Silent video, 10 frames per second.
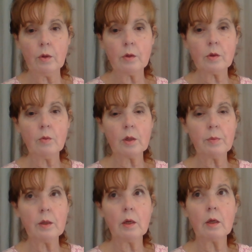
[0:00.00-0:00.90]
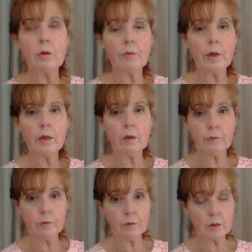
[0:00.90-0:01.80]
also want to be a great
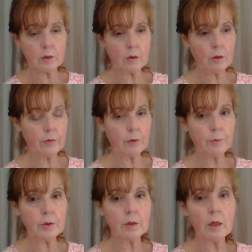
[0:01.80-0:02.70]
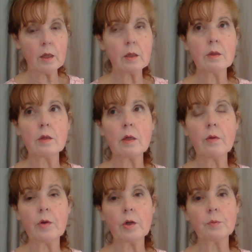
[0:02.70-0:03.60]
influence on their personalities
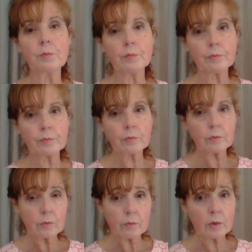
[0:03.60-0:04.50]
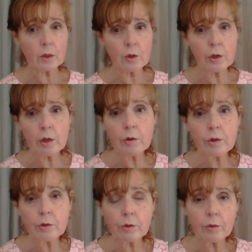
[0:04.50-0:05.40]
and their
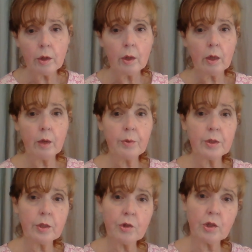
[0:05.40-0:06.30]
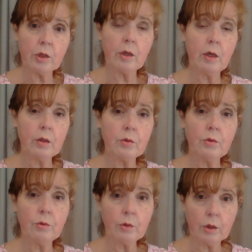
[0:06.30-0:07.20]
character and be teaching as
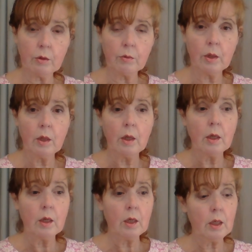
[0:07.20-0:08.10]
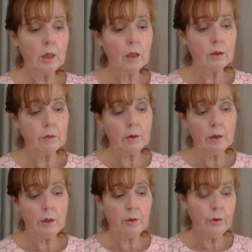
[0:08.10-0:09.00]
you go. Uh,
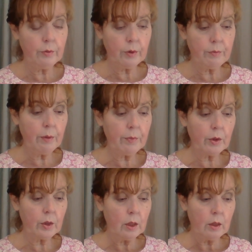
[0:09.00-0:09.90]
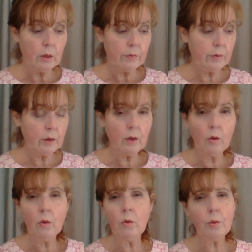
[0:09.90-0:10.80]
and you remember the
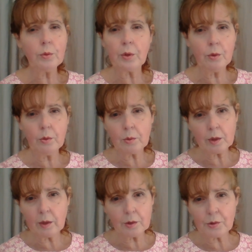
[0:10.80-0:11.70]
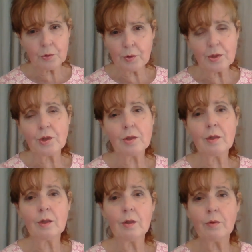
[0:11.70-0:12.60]
old, old illustration
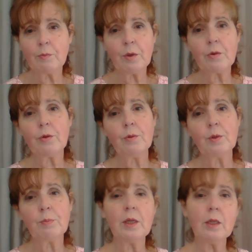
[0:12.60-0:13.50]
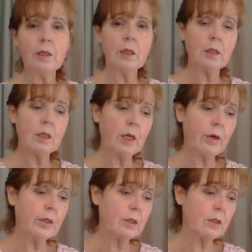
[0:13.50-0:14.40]
of a mother who's peeling
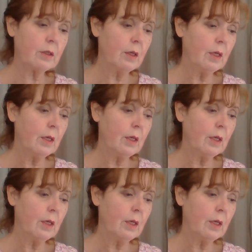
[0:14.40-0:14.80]
carrots